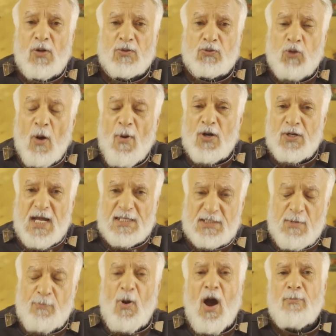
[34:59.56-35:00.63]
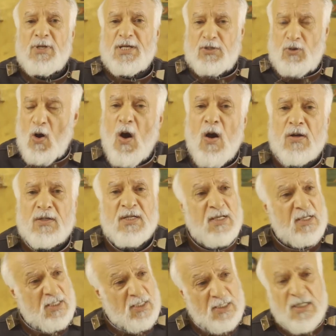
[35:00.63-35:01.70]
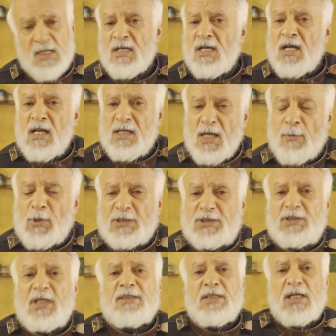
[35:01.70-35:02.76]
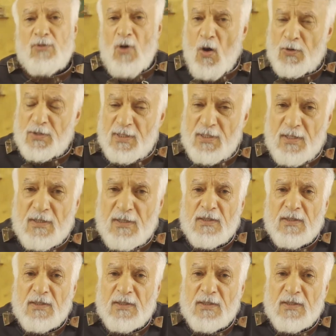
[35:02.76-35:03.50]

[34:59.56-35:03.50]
Democrat, Republic, or Libertarian or